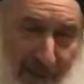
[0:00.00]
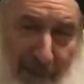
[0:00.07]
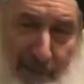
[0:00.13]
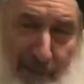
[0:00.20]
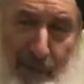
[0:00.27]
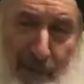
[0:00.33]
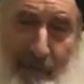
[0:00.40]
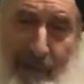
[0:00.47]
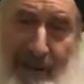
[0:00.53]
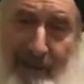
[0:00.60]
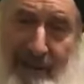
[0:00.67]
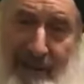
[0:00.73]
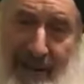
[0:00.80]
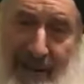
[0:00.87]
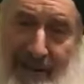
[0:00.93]
We
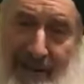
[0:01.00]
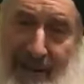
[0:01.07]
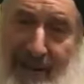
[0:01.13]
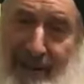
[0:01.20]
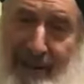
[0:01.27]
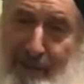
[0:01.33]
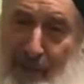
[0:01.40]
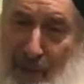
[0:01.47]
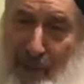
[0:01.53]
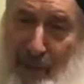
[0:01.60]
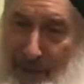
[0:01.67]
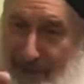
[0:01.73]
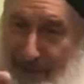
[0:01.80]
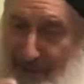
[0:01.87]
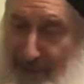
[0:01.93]
procrastinate and the
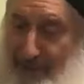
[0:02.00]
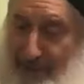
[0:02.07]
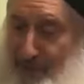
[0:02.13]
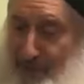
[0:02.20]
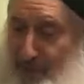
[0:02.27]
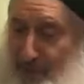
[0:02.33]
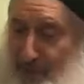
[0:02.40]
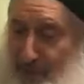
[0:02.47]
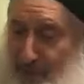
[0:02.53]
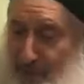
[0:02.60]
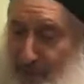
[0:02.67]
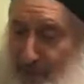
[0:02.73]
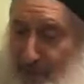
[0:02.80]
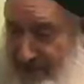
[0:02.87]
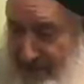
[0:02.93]
moment of opportunity
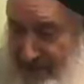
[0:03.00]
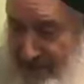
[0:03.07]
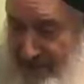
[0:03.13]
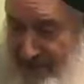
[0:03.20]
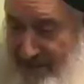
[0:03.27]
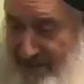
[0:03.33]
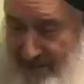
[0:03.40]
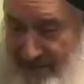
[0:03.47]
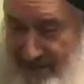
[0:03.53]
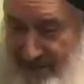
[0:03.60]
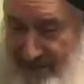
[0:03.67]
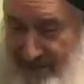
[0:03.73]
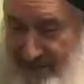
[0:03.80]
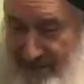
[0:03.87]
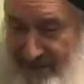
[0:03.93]
passes.
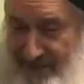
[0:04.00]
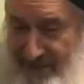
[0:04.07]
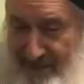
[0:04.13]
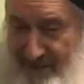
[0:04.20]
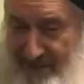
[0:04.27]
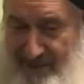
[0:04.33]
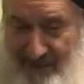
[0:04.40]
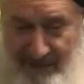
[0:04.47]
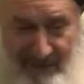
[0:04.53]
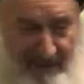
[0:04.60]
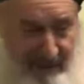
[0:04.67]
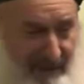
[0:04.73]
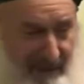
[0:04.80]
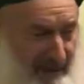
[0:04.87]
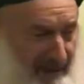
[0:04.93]
As they
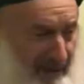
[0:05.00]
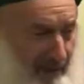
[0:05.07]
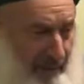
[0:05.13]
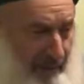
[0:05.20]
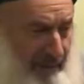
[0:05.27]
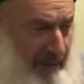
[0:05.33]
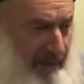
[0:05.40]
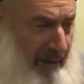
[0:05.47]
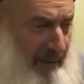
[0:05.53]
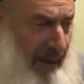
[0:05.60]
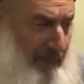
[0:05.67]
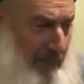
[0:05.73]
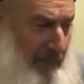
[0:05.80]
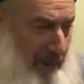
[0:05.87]
say in Arabic, Nisab,